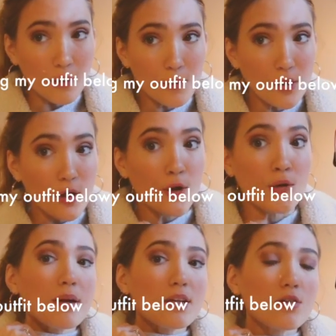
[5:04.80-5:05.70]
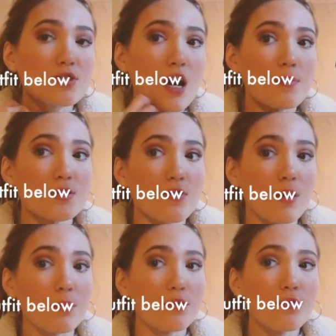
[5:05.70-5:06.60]
it down below. My little top is
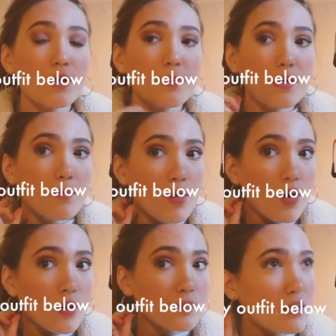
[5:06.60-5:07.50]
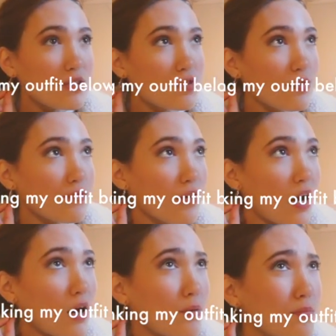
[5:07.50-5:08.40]
from Free People. These are
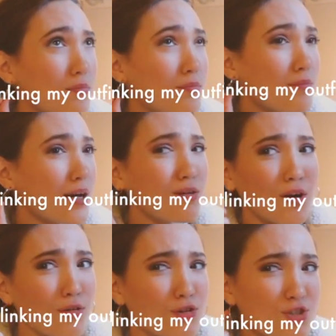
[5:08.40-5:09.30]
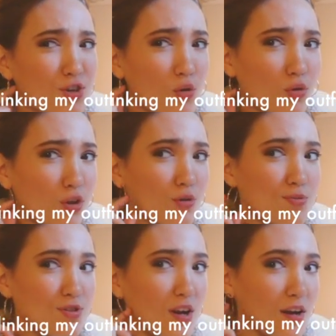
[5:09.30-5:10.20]
from, I don't know, they're just gold
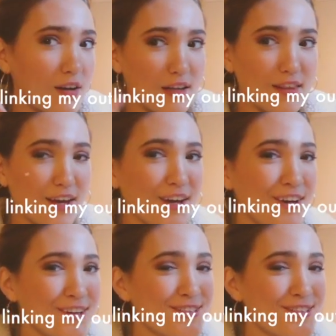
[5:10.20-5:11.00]
hoops. They're not anything